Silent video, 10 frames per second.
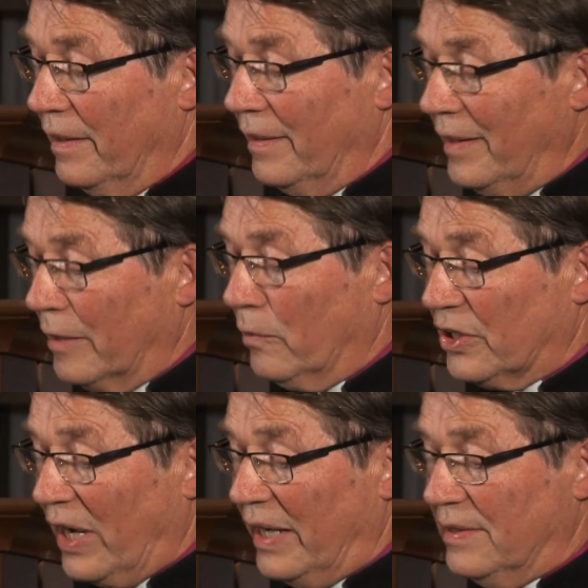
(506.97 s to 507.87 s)
equal
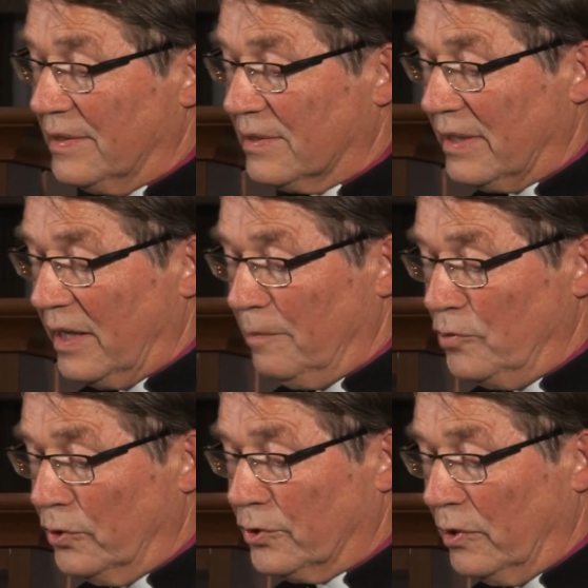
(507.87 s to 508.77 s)
rights and
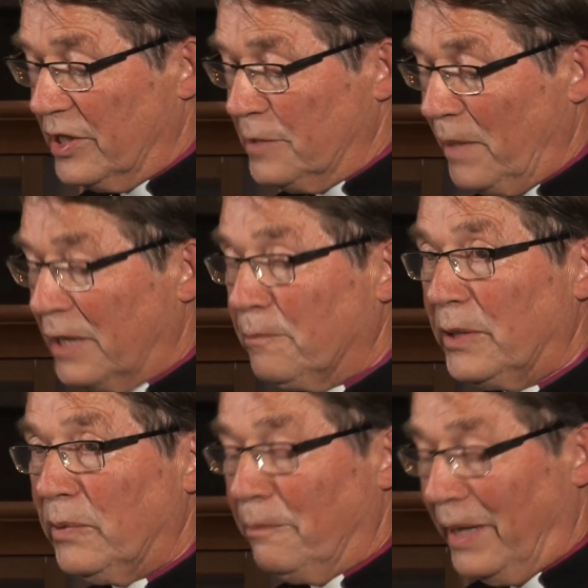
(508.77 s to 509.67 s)
mutual respect
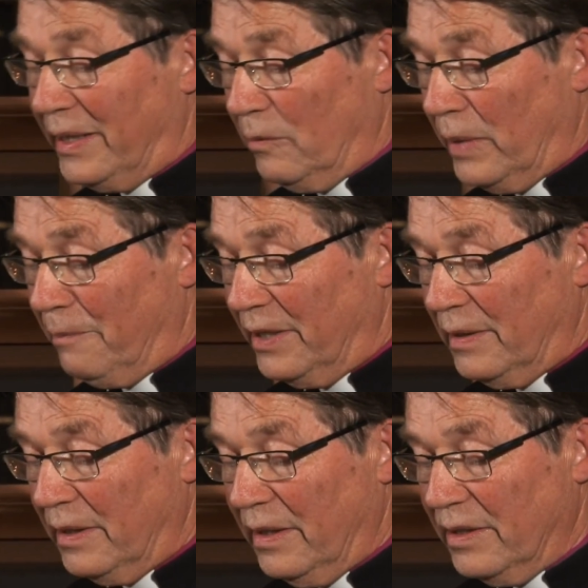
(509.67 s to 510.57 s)
between men and
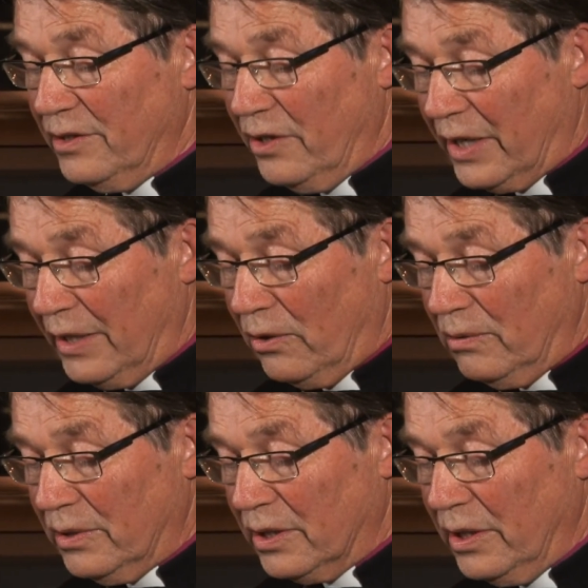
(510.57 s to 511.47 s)
women, young and
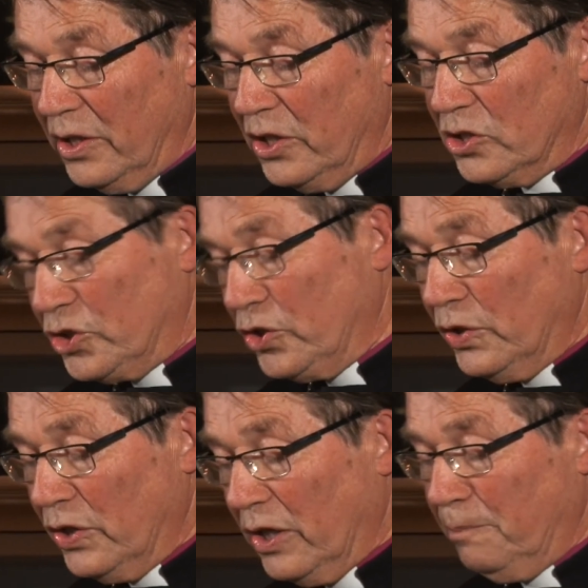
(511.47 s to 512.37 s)
old,
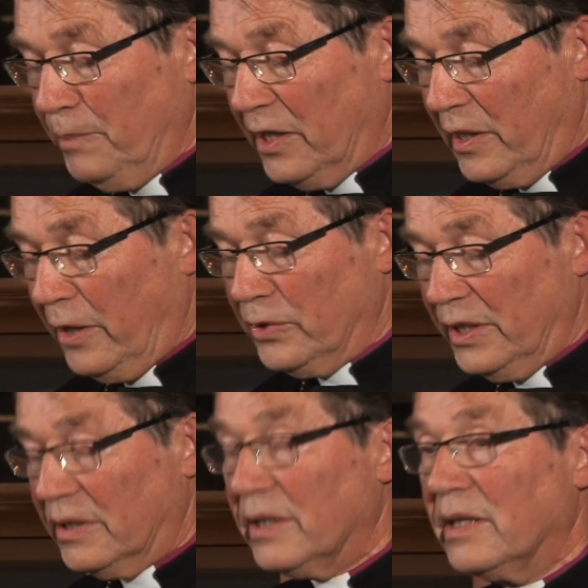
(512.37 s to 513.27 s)
should not be
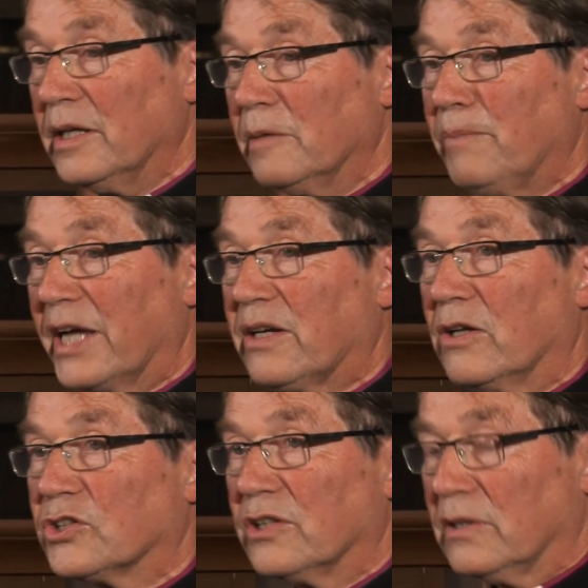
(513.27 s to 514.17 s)
clouded by
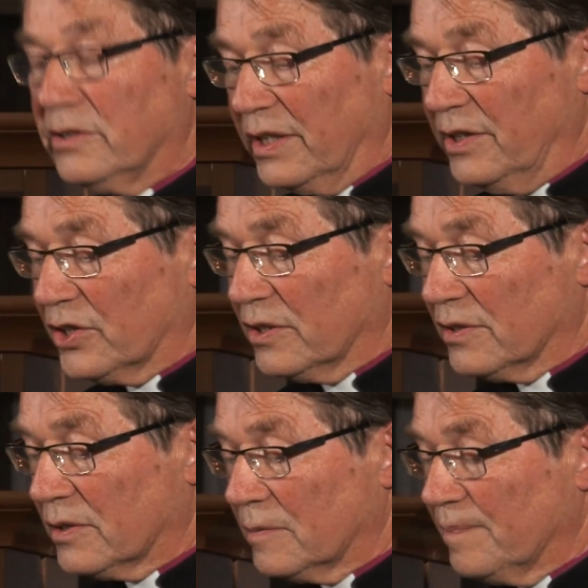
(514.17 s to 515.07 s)
cultural
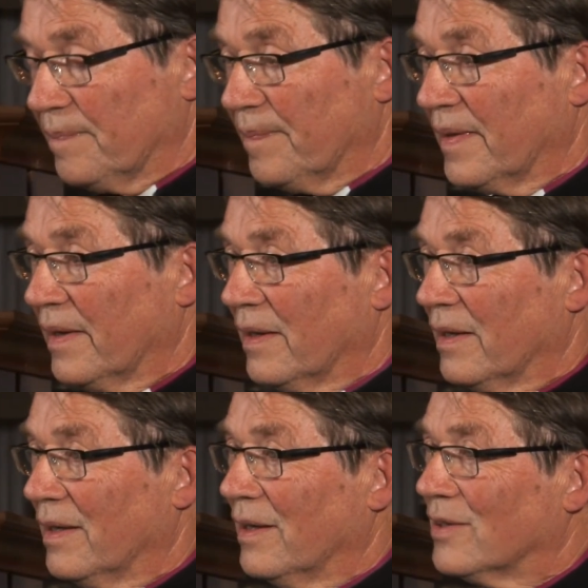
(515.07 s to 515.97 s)
traditions.
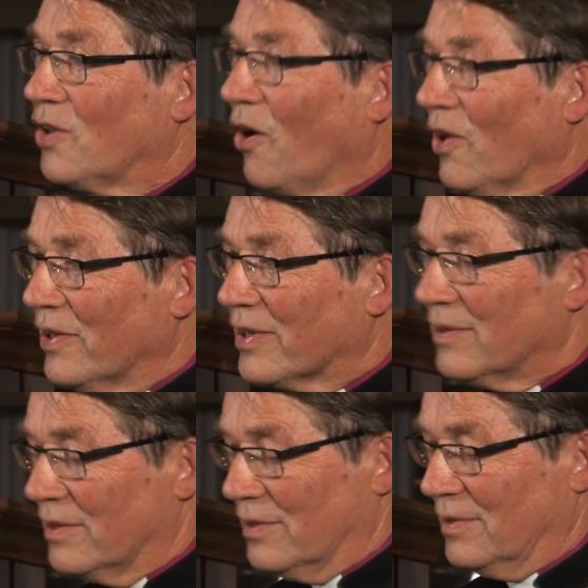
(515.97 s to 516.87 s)

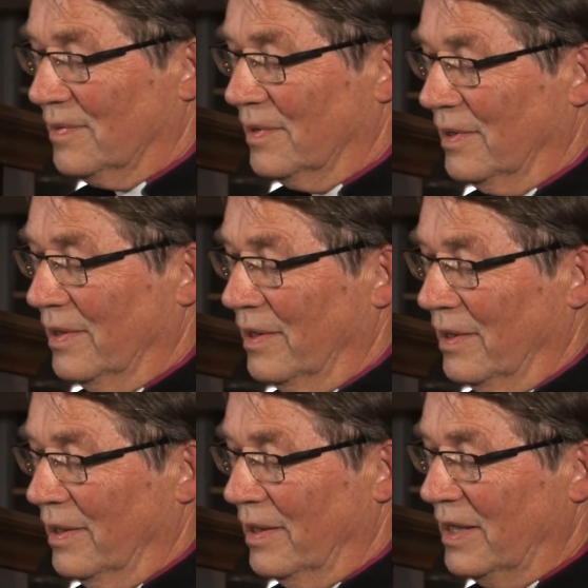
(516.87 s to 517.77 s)
Tolerance
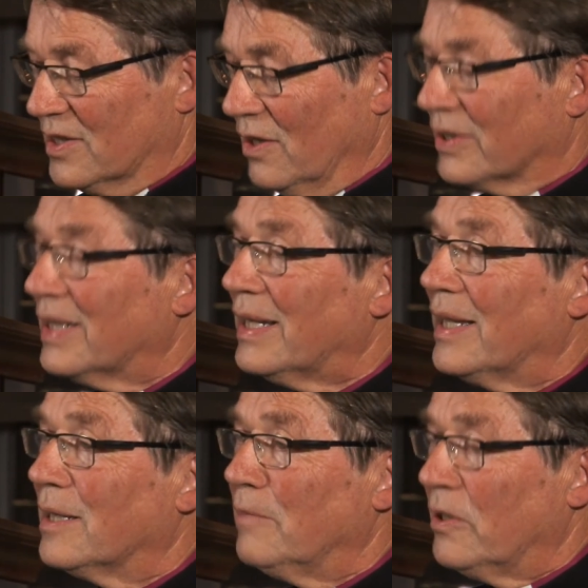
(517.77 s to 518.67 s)
is not an
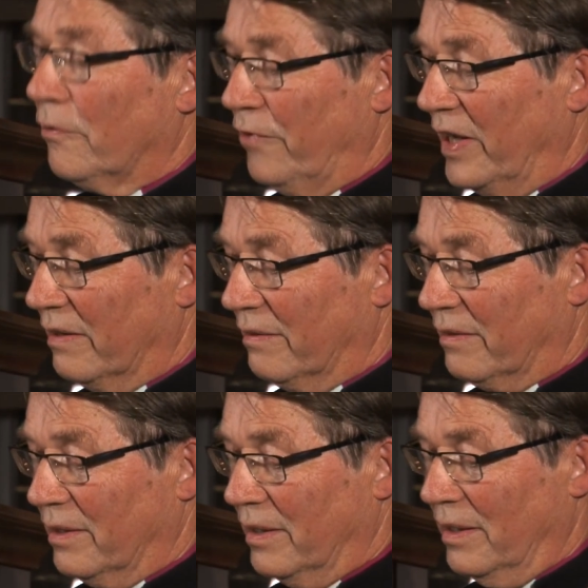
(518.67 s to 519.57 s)
enemy of
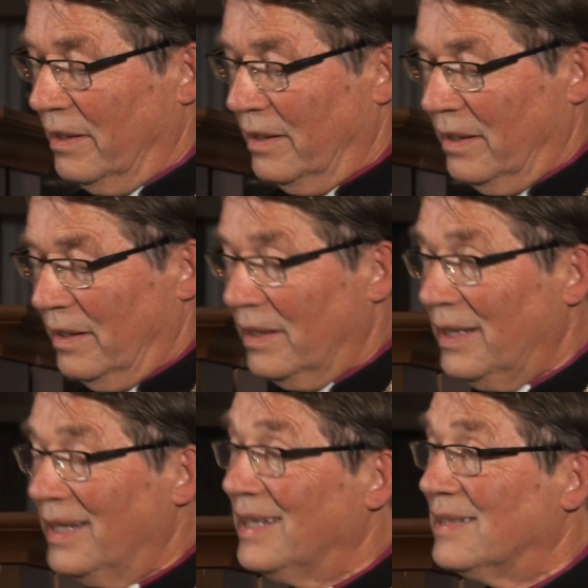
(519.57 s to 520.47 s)
faith,
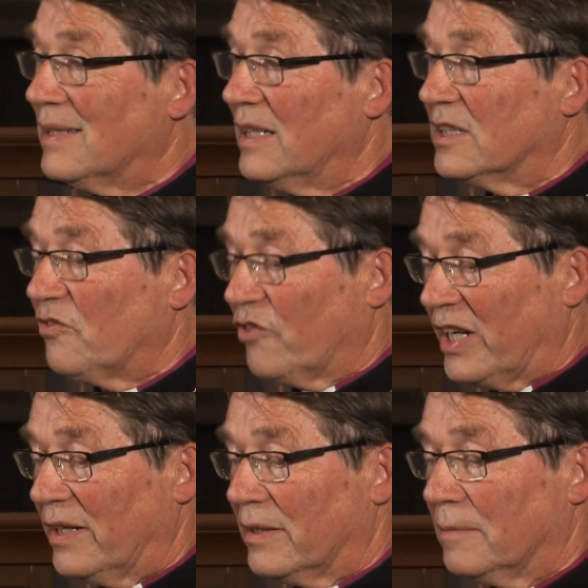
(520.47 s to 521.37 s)
it is its
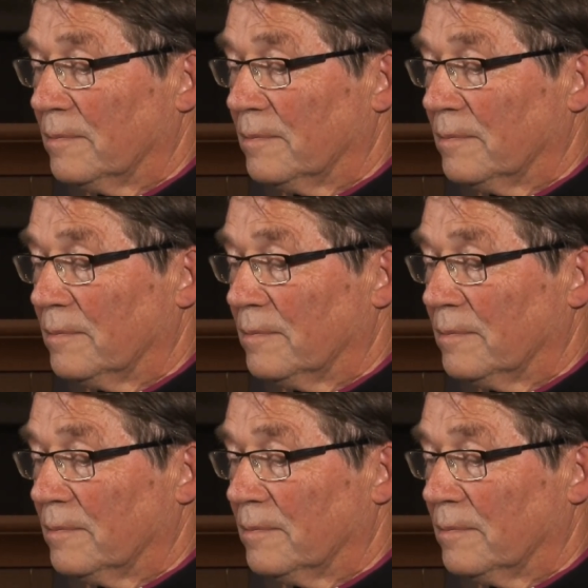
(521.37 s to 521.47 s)
friend.